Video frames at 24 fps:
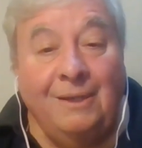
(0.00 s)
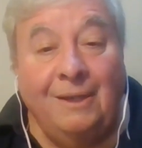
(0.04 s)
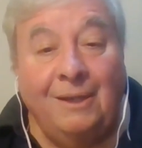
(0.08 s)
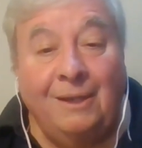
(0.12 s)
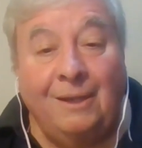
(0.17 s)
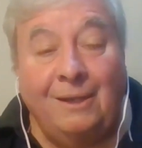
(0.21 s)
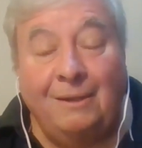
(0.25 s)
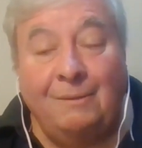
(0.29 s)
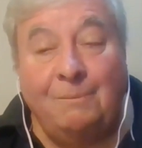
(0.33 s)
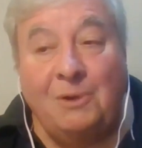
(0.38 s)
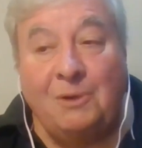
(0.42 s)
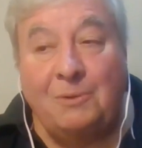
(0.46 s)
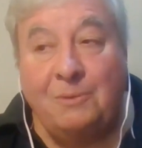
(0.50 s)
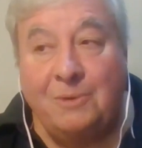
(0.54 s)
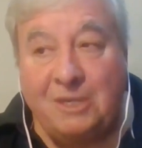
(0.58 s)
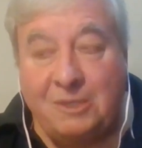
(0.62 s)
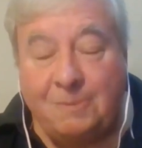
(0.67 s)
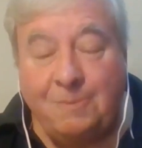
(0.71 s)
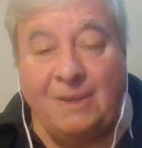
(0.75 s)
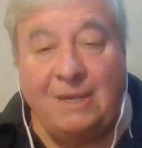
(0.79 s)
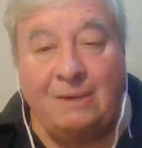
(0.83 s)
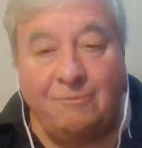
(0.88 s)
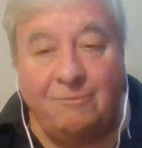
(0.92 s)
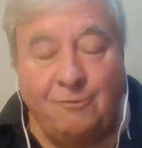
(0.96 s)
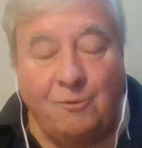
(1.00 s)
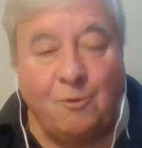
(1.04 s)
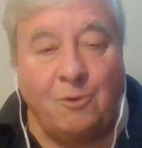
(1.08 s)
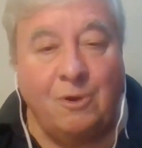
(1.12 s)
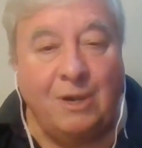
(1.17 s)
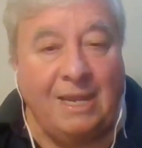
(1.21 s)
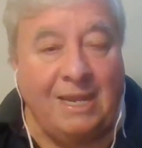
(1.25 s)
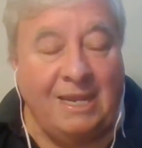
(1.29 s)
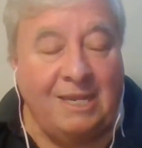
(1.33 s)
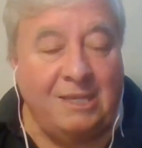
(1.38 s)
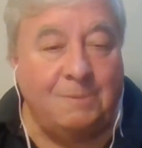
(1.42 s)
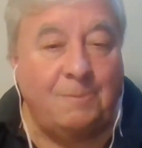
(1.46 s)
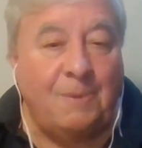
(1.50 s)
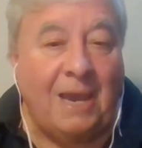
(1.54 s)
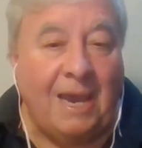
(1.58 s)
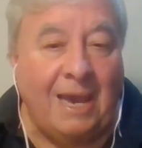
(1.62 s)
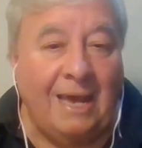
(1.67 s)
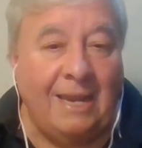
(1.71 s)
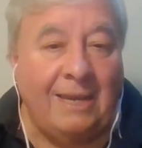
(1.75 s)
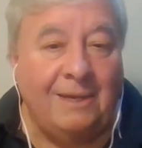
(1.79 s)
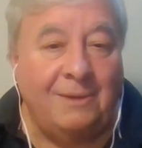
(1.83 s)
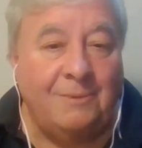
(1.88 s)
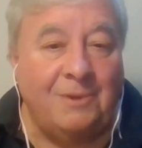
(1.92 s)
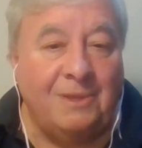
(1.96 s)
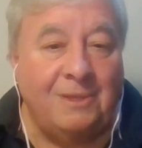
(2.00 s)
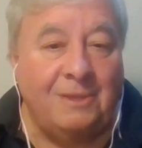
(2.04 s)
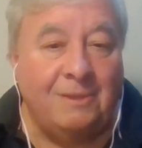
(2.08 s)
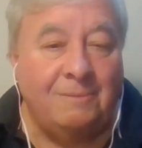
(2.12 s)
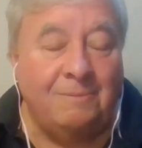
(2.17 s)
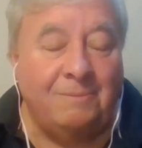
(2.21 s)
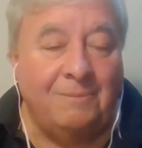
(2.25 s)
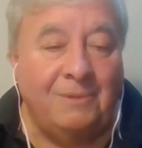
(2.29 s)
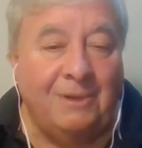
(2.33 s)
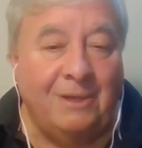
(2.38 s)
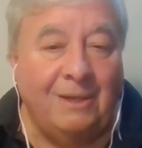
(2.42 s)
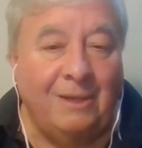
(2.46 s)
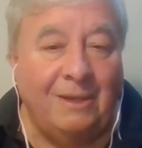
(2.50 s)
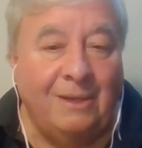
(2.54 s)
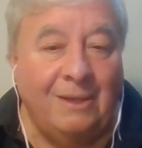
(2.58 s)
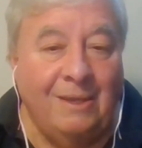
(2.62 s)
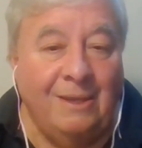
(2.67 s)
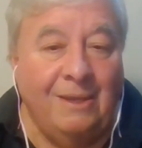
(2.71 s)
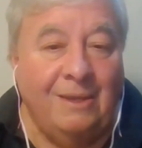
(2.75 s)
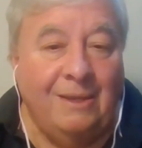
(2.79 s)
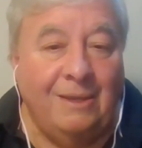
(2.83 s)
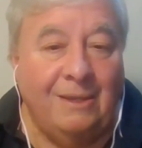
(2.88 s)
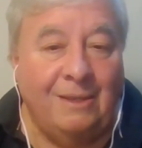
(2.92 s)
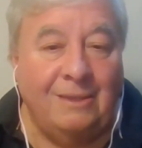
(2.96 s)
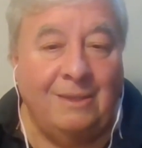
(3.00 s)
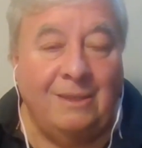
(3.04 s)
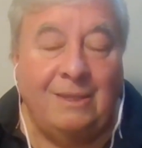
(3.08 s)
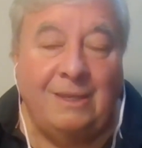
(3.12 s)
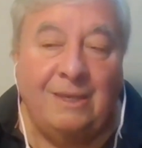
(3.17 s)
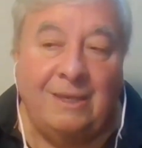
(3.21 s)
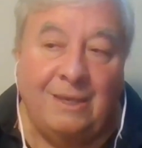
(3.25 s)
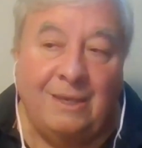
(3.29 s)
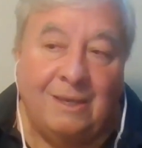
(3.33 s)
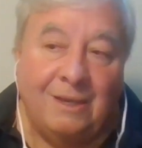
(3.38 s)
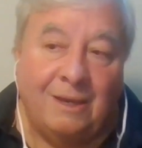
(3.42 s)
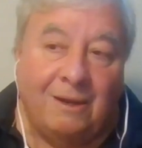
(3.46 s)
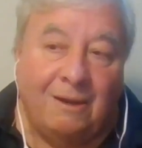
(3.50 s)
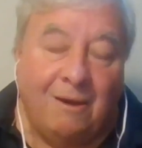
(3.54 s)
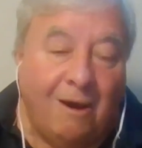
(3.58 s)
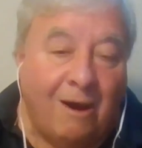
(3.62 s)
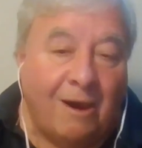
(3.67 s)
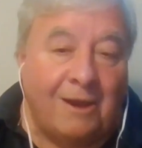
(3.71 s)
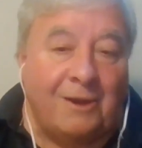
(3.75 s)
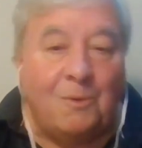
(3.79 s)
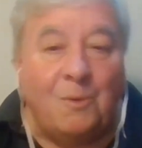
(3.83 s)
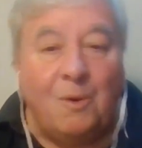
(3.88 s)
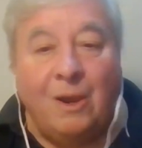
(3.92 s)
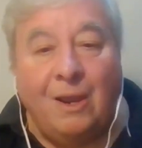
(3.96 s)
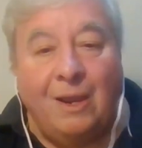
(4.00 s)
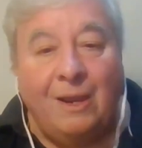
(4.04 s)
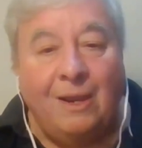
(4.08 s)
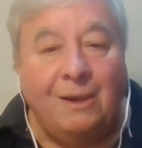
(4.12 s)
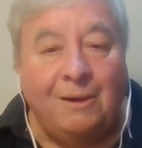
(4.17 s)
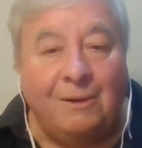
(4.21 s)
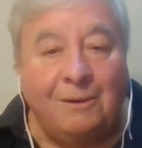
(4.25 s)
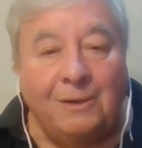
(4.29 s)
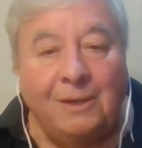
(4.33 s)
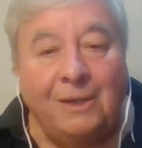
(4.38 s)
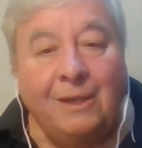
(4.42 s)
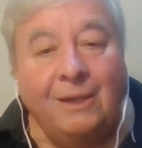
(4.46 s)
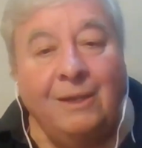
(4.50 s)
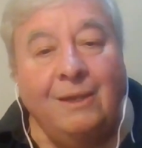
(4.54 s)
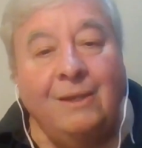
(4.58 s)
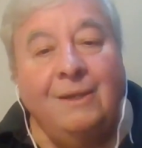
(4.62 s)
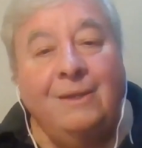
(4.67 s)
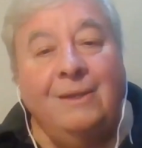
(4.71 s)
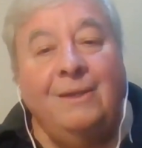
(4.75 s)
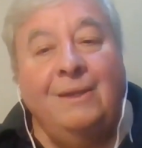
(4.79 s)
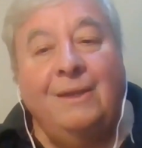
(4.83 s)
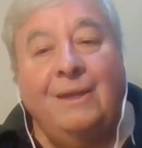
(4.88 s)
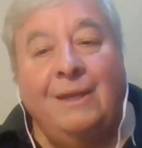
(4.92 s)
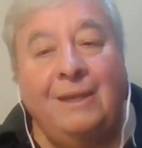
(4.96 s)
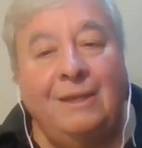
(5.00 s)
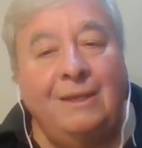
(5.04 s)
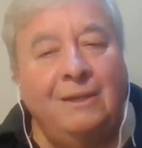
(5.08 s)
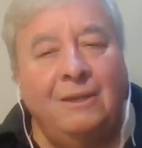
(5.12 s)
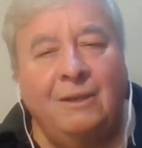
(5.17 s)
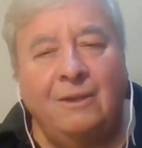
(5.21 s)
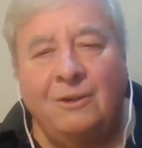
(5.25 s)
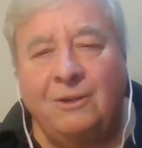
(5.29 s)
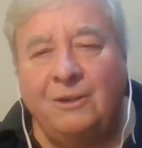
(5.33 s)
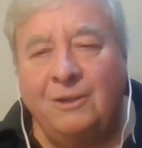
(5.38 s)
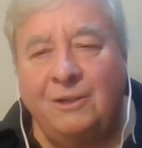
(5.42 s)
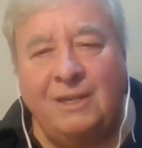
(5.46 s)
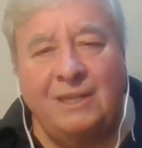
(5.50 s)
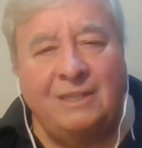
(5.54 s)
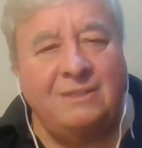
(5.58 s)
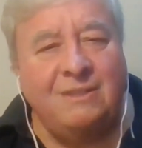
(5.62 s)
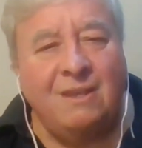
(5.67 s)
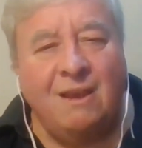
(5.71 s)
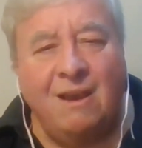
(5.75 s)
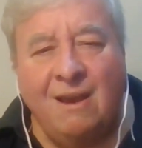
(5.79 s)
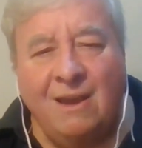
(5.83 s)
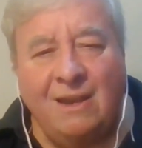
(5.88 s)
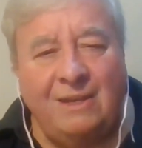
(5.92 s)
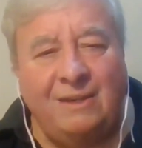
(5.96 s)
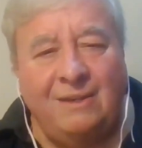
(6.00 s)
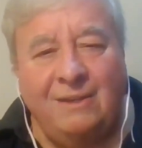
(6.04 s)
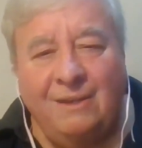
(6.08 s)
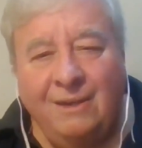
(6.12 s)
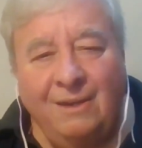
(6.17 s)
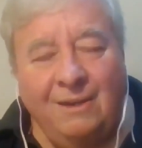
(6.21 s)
But we spent 4 days paddling with him in the Ottawa area and learned a ton.